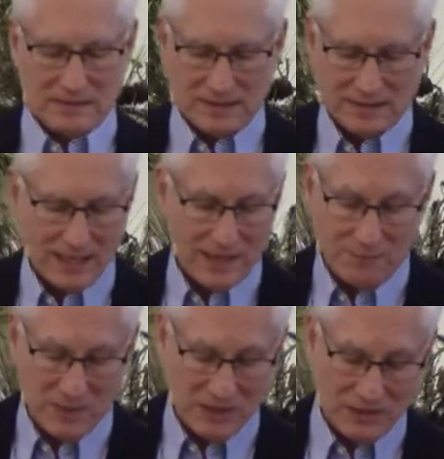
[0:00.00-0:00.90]
because they
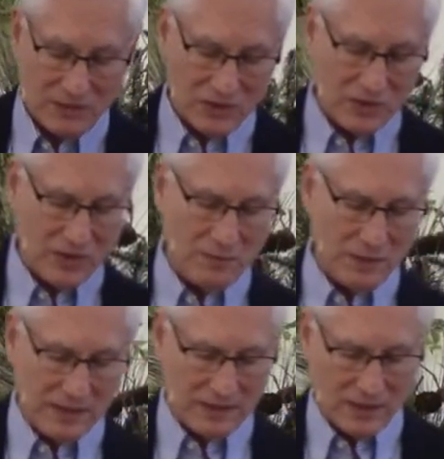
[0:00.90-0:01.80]
have misunderstood
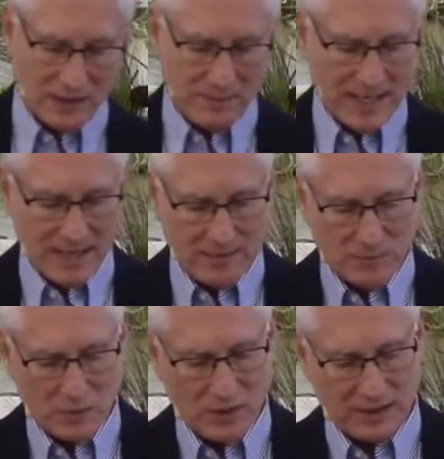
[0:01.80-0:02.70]
what it's all about.
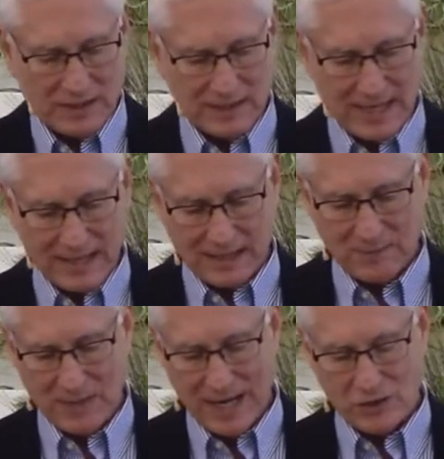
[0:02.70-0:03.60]
Moralists lack
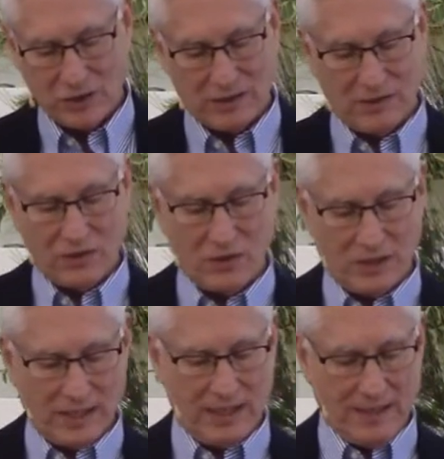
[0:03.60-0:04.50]
compassion.
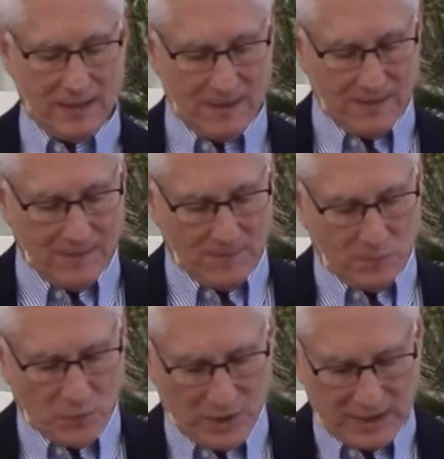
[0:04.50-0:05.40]
Thirdly,
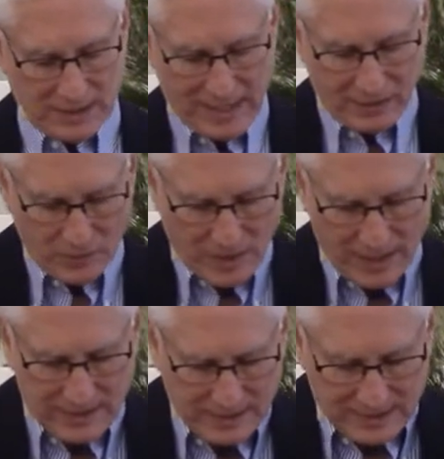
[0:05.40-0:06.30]
moralists lack
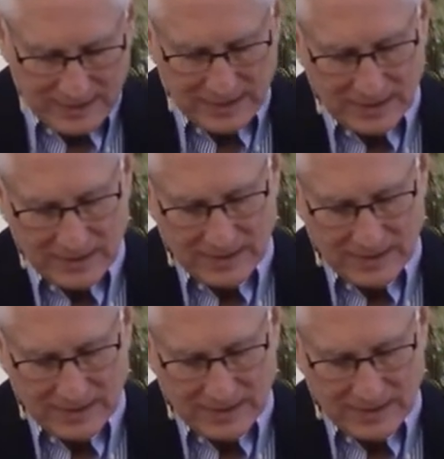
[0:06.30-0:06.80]
Christ.